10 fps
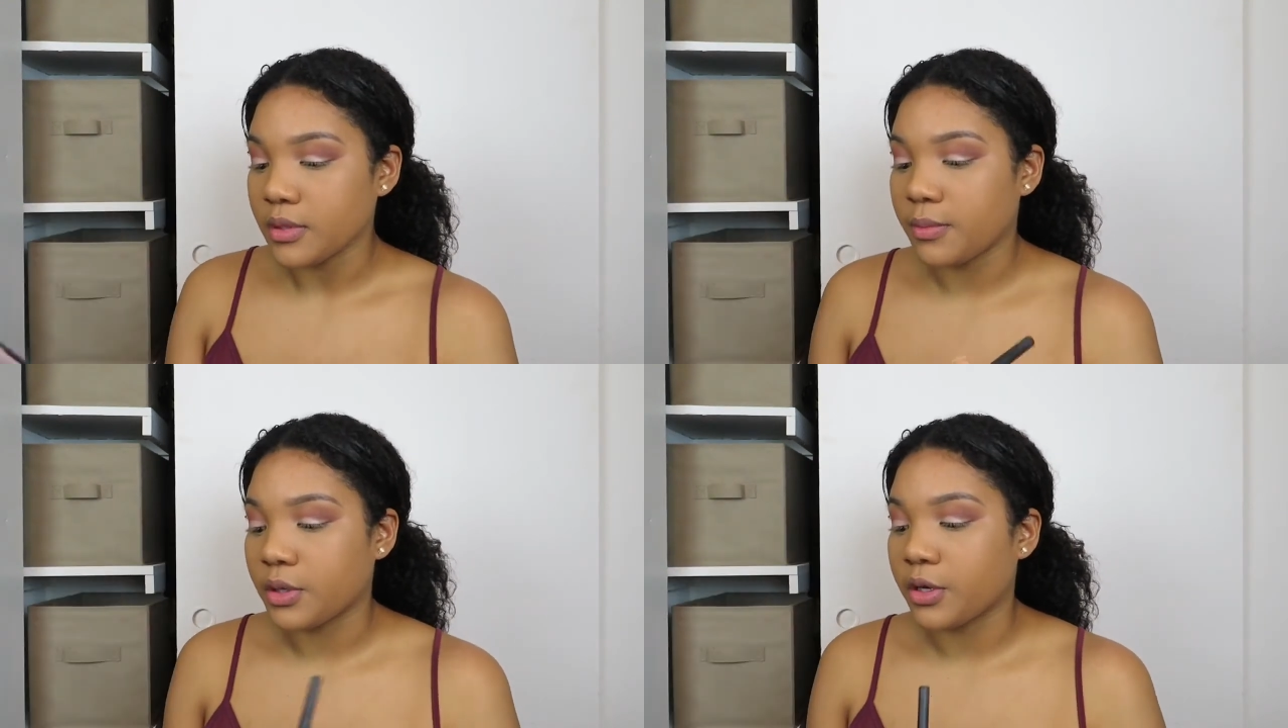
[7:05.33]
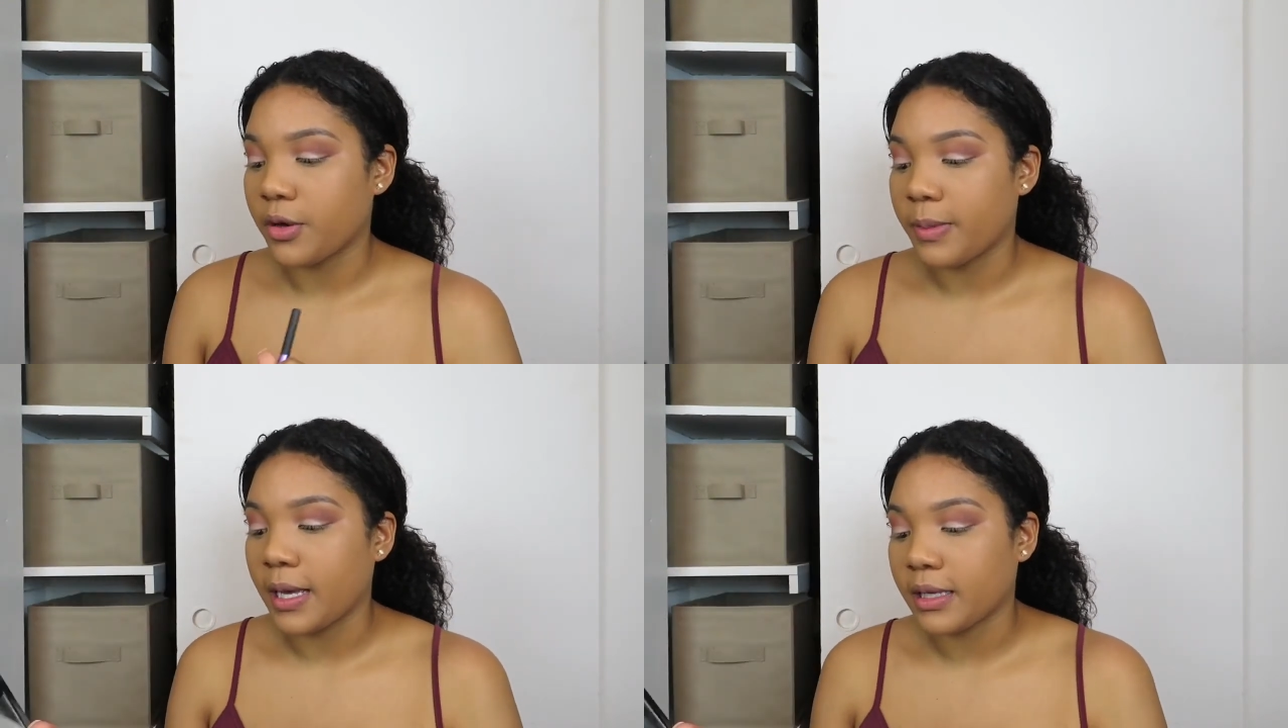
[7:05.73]
I'm gonna
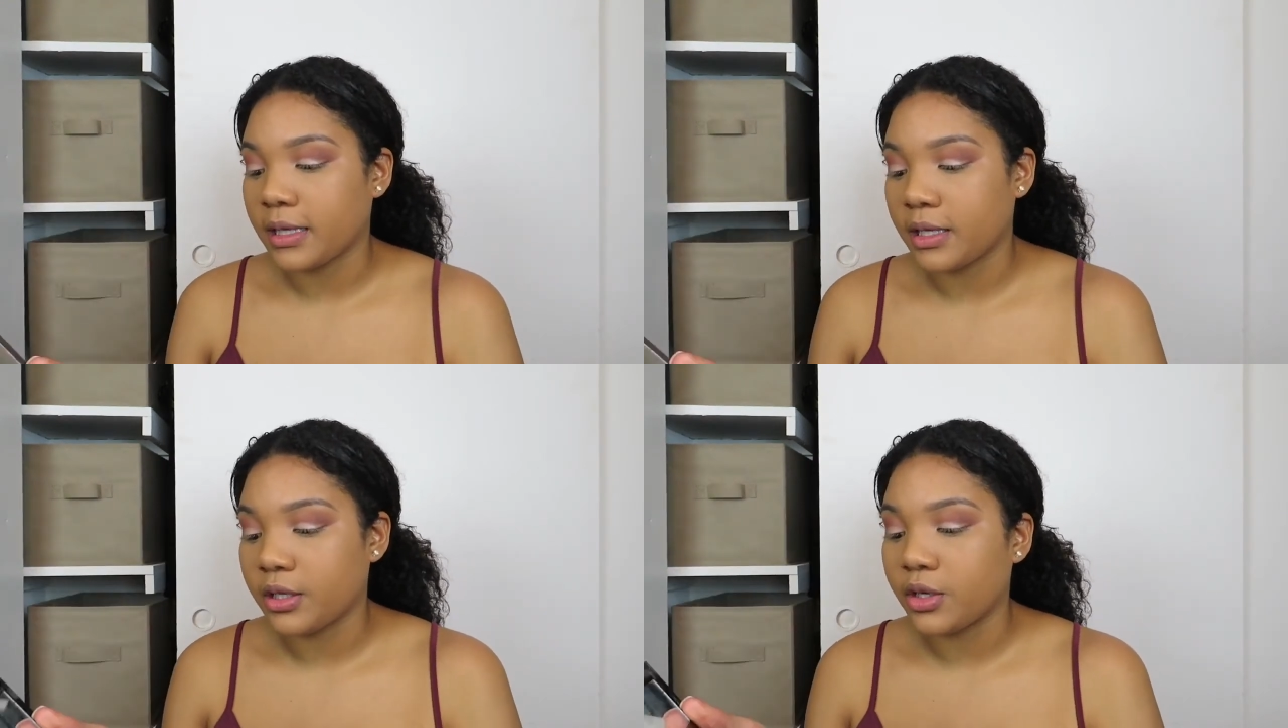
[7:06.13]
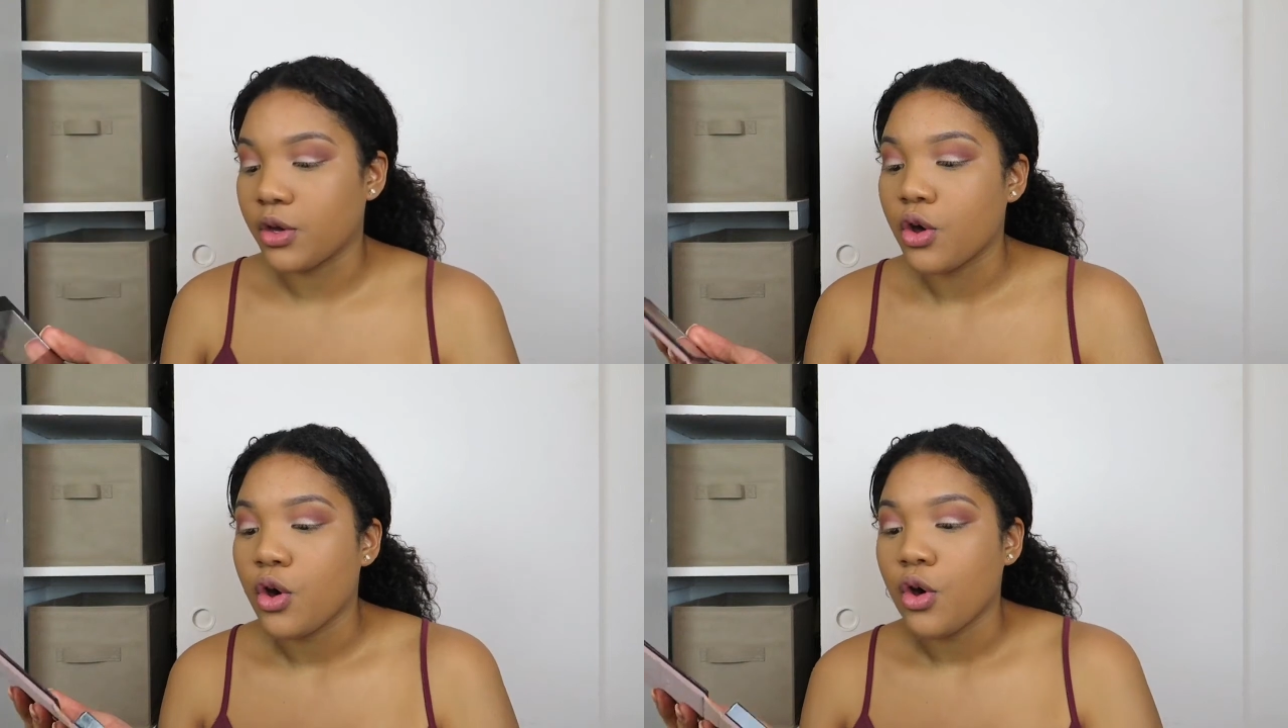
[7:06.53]
go back in
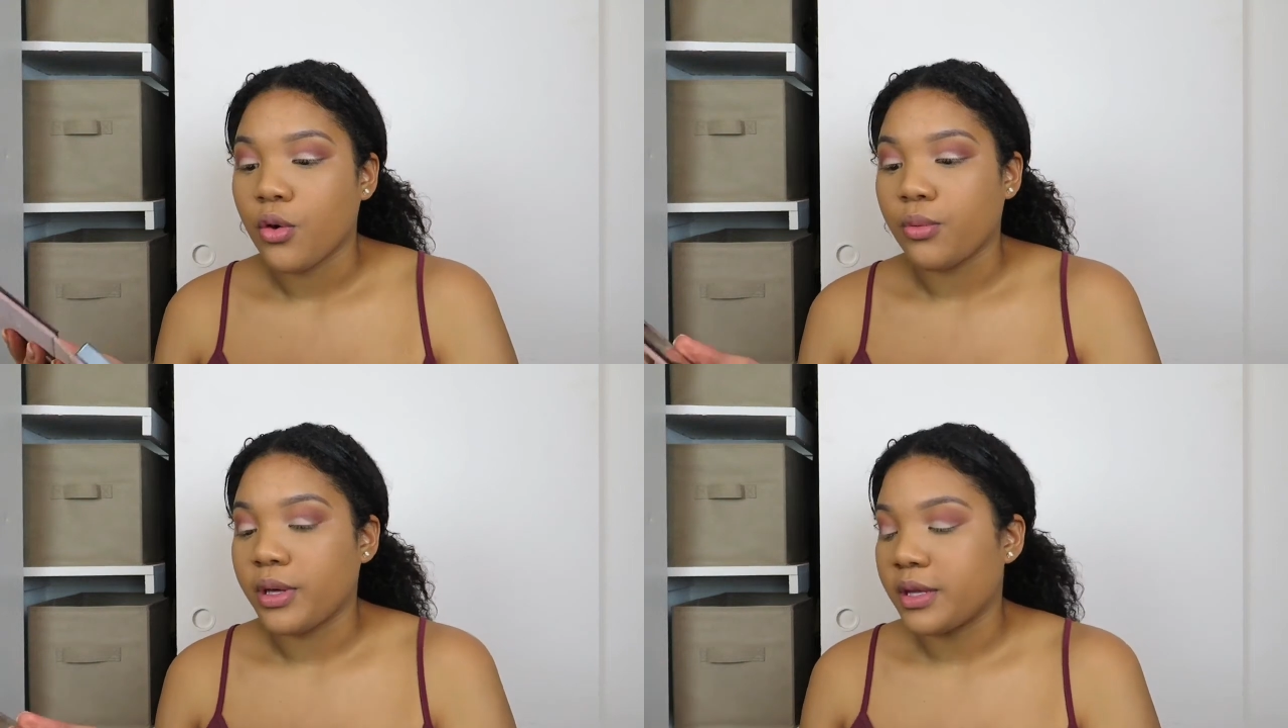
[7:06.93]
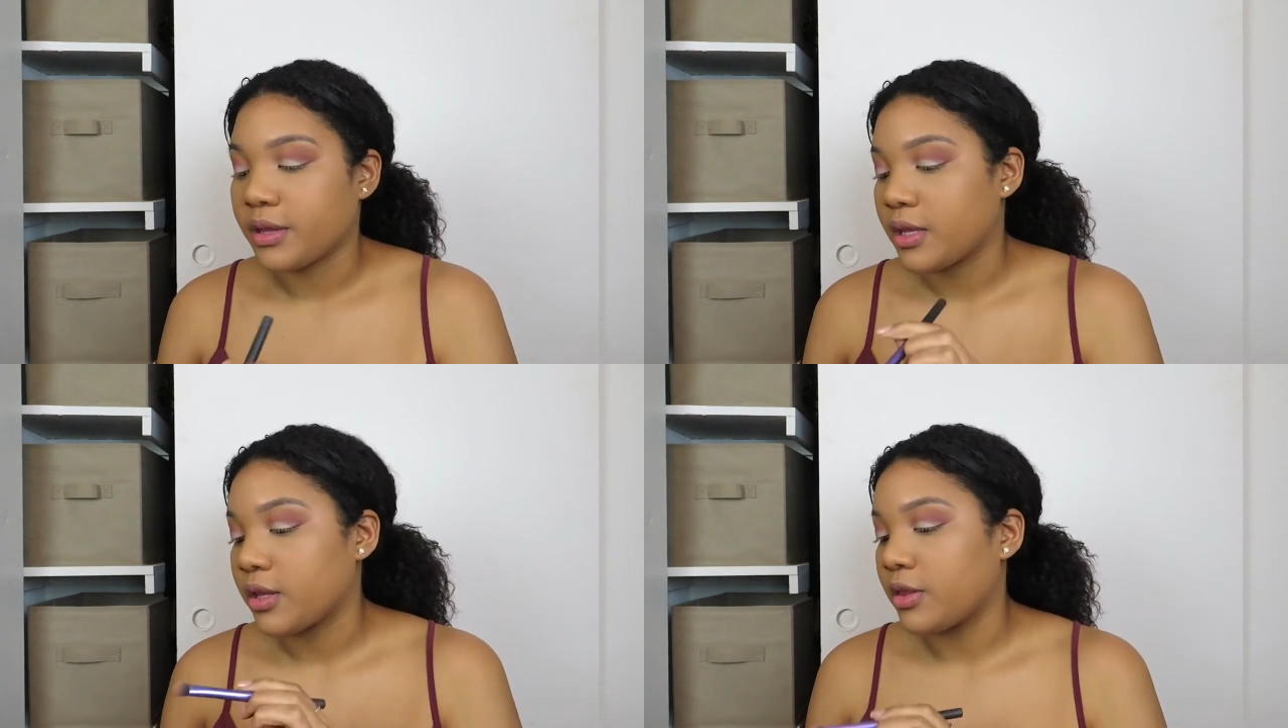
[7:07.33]

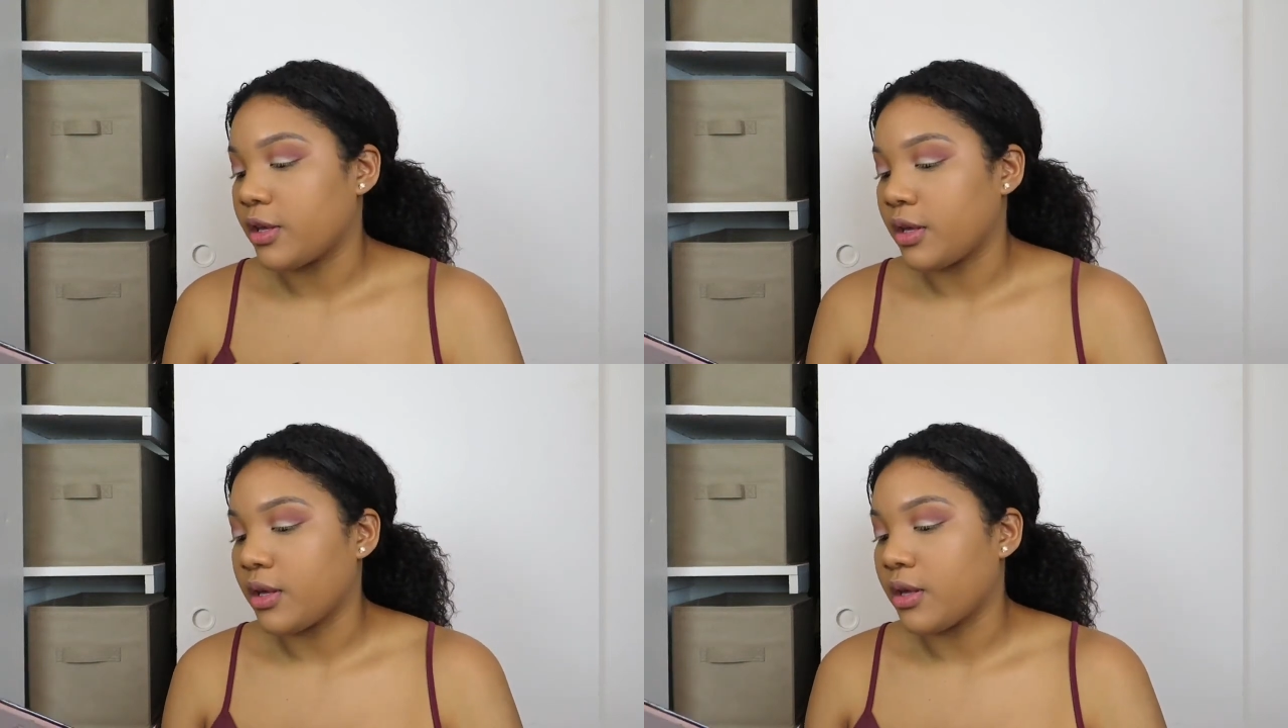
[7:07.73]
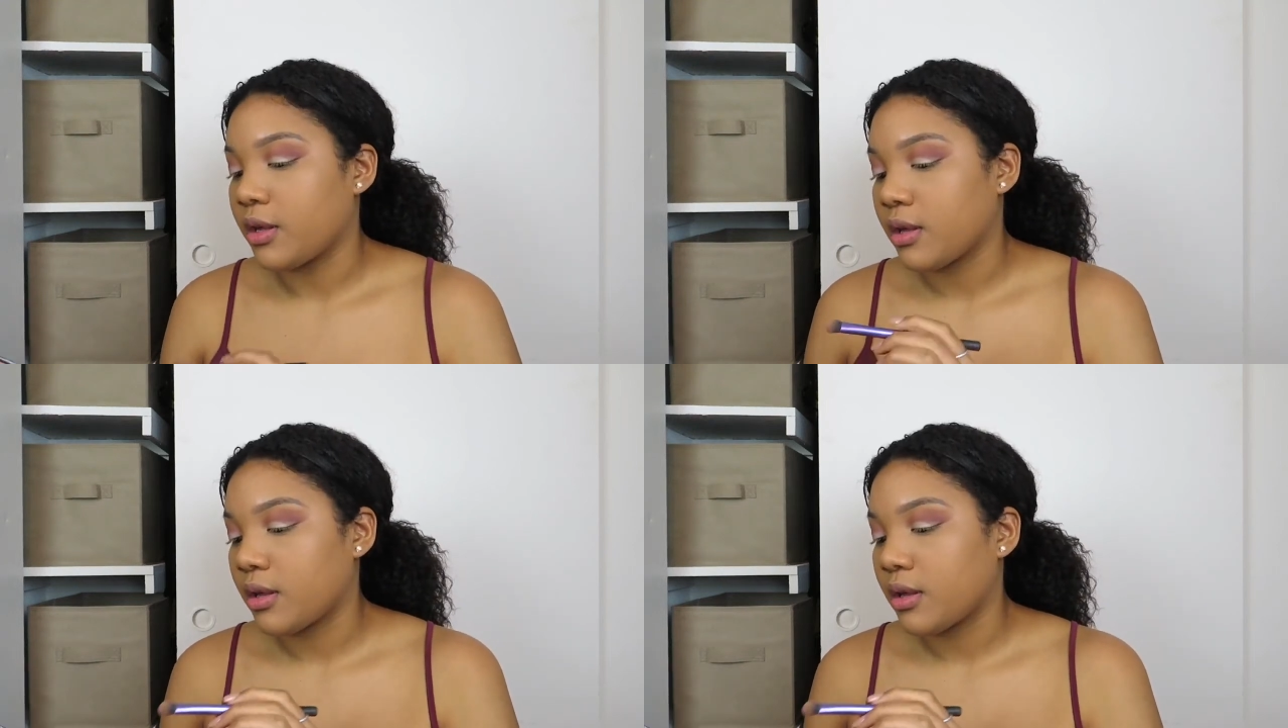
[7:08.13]
with the